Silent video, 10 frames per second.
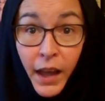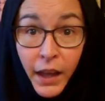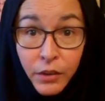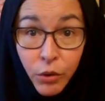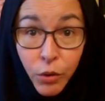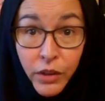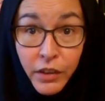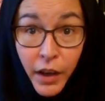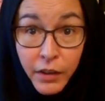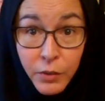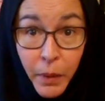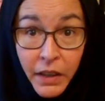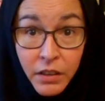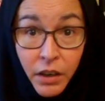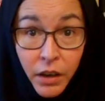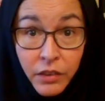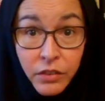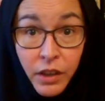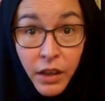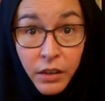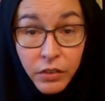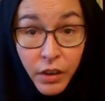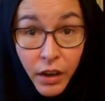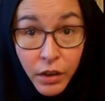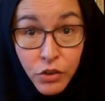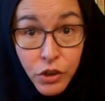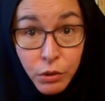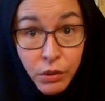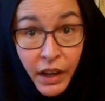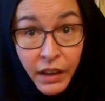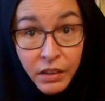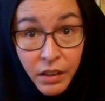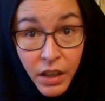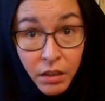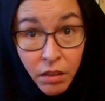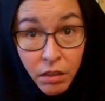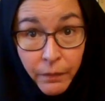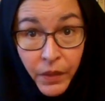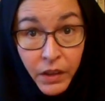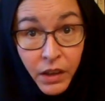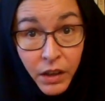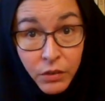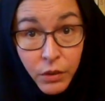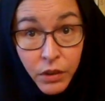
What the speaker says: and Orthodox Pentecost is on June 19th, in case you